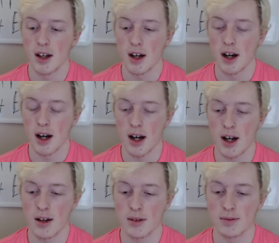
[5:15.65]

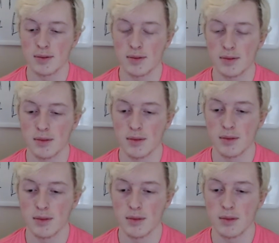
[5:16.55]
Um,
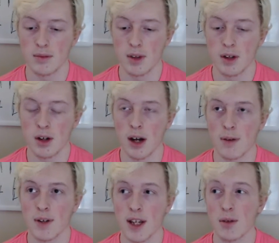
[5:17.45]
you know, I
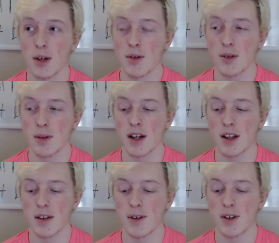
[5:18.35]
forget what he was playing the
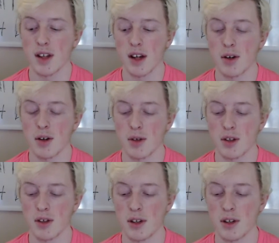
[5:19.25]
first day I went to his stream,